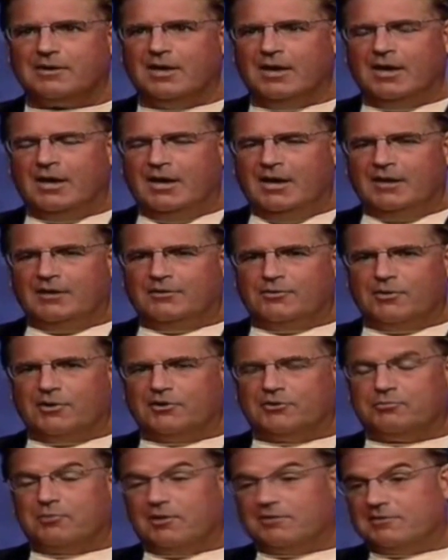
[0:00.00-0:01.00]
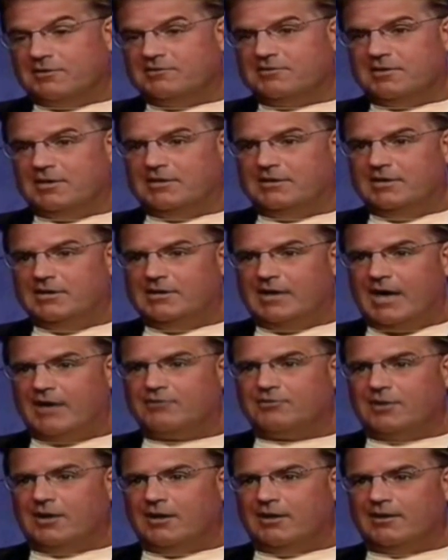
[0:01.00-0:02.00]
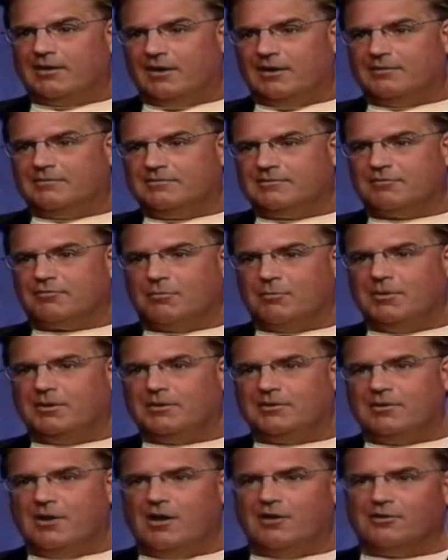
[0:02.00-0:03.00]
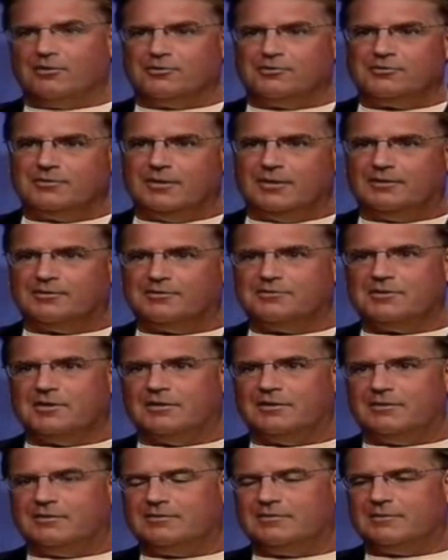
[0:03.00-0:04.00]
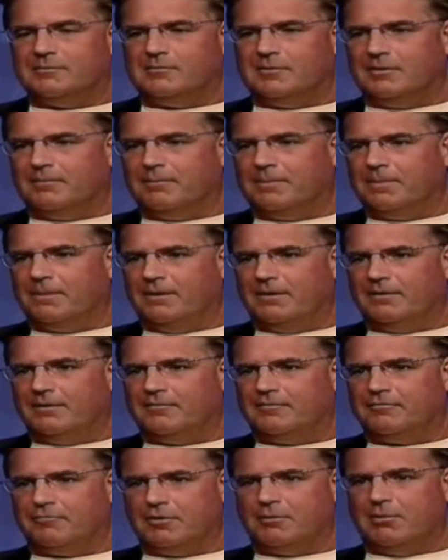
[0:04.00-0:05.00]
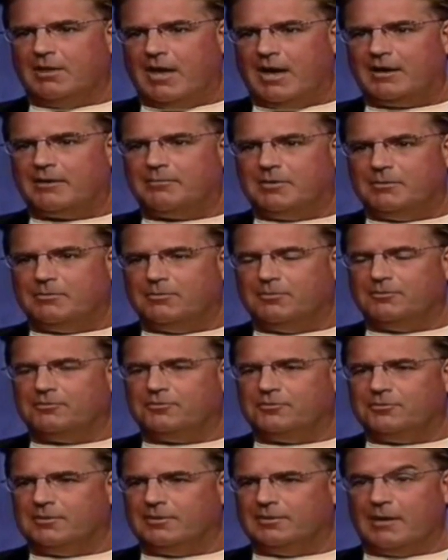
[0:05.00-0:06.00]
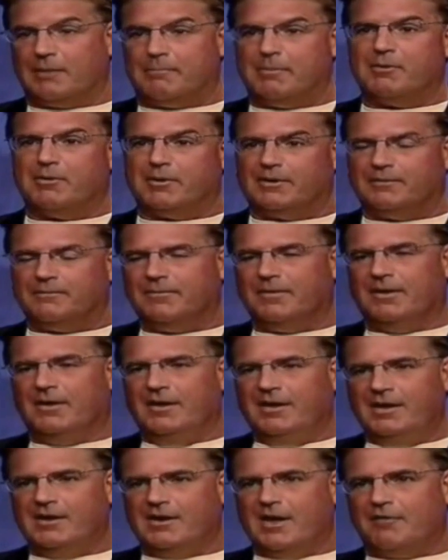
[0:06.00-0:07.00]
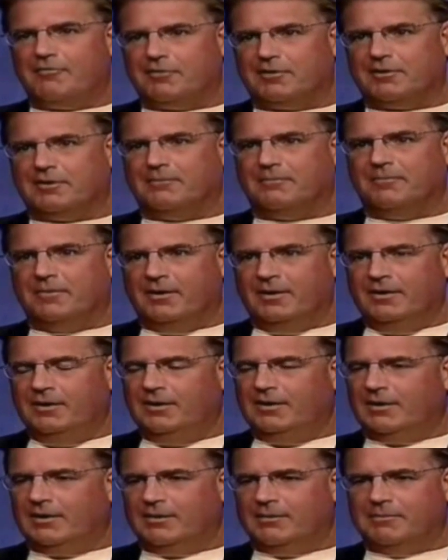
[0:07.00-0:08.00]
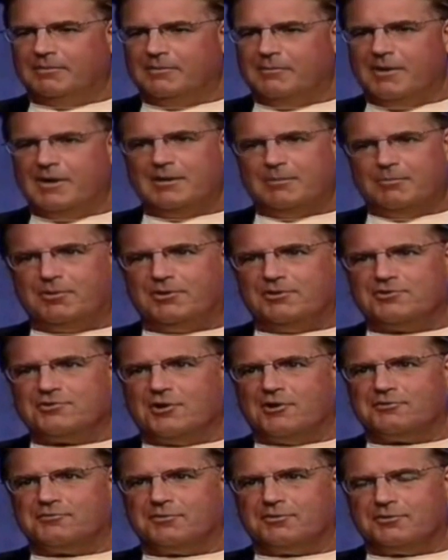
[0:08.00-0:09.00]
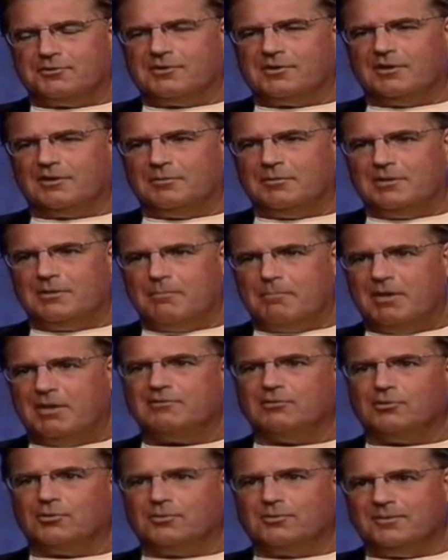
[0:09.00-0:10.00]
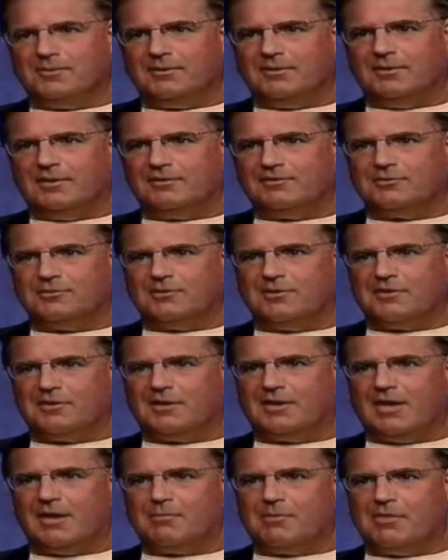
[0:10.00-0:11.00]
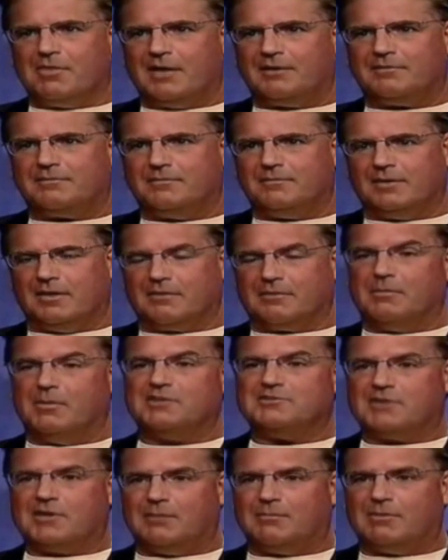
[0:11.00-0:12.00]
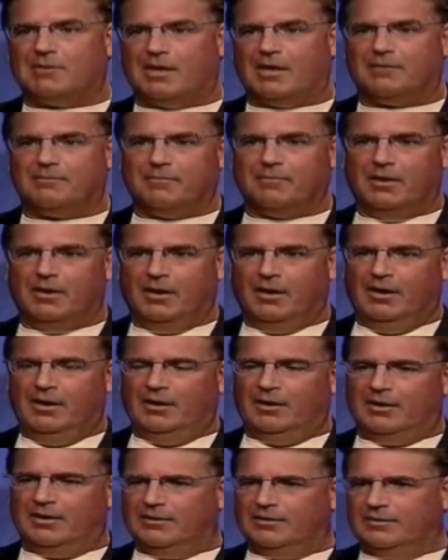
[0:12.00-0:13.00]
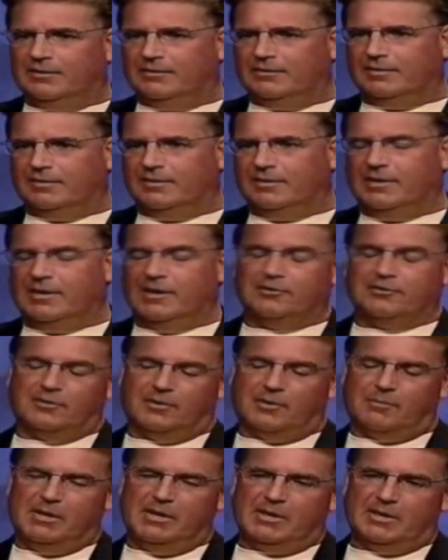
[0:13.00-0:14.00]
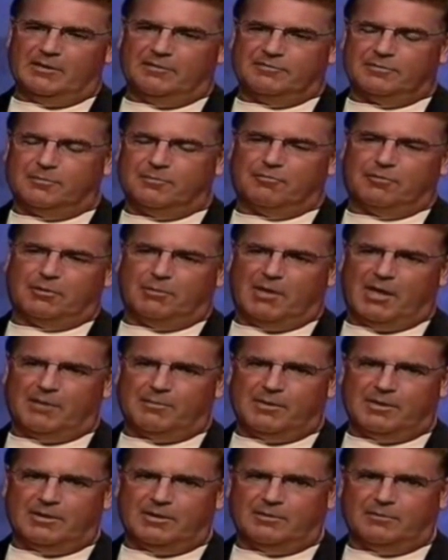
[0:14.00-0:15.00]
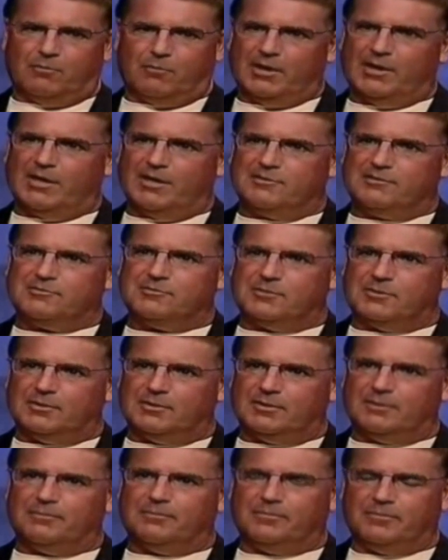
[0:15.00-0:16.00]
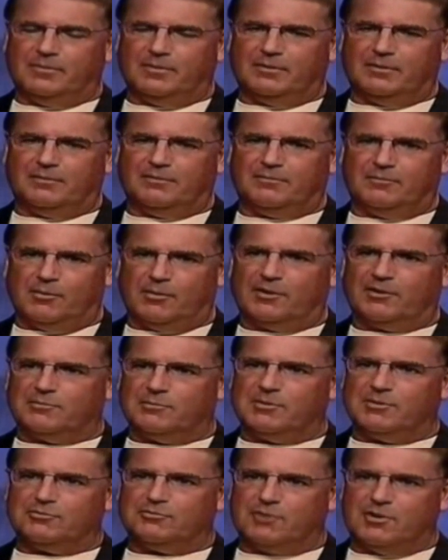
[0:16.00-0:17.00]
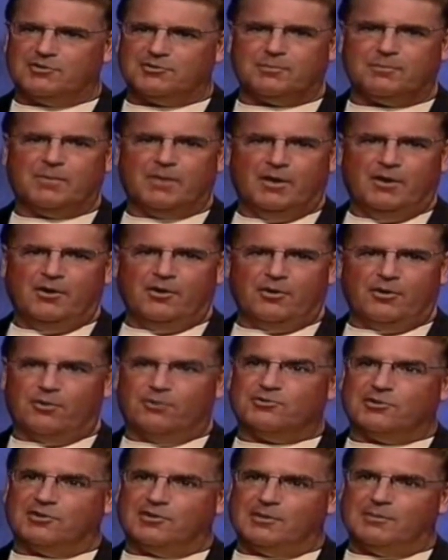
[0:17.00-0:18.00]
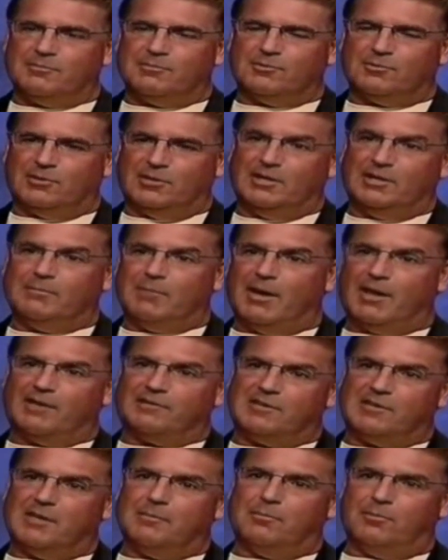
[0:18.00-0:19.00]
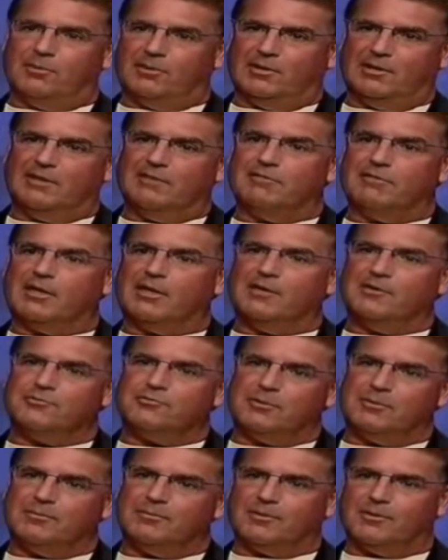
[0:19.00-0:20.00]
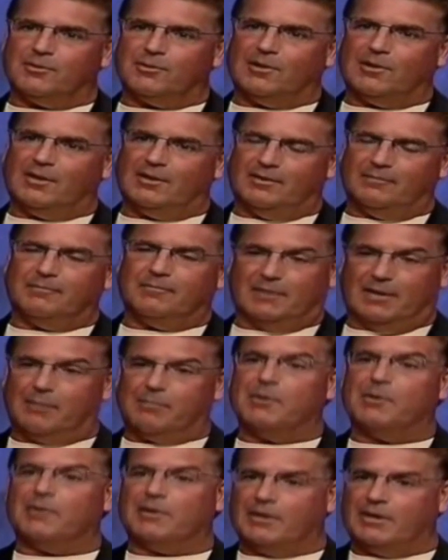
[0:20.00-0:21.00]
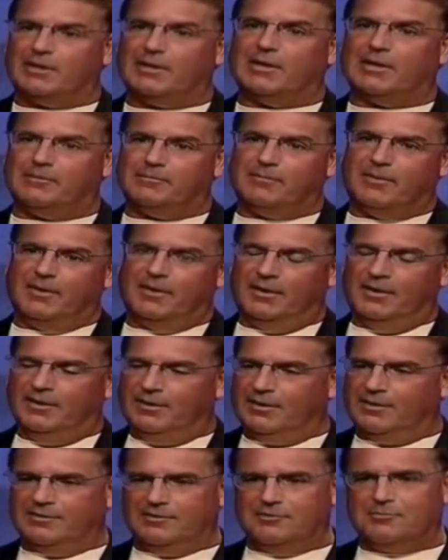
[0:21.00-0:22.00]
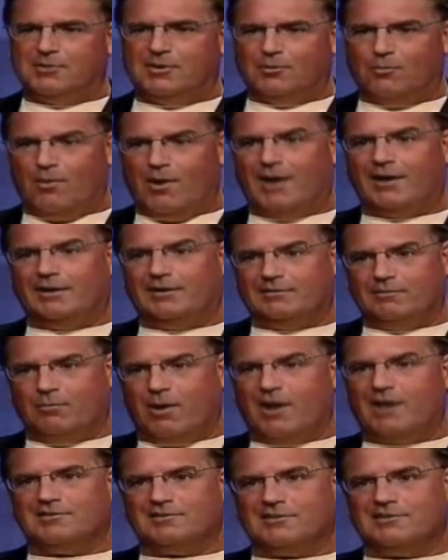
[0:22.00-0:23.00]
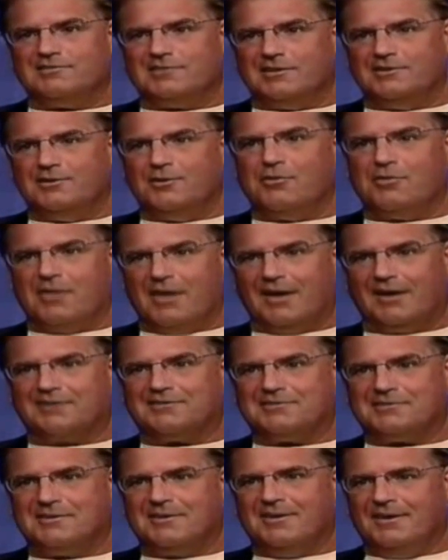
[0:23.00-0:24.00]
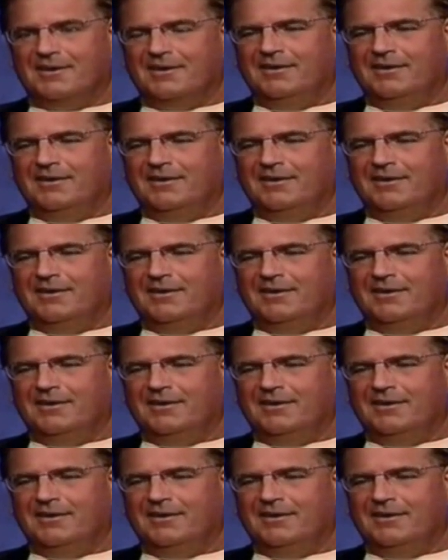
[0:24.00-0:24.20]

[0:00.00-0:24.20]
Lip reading: And during his presidency, he did actually allocate several $1 million to send some free black people to Liberia in Africa. But the he put in charge of it turned out to be an embezzler, and so nothing much came of that. And he held a meeting of some free black men in the White House during his administration, urging them to lead by example and leave the country and go to Liberia again. And these men wisely said, no thanks.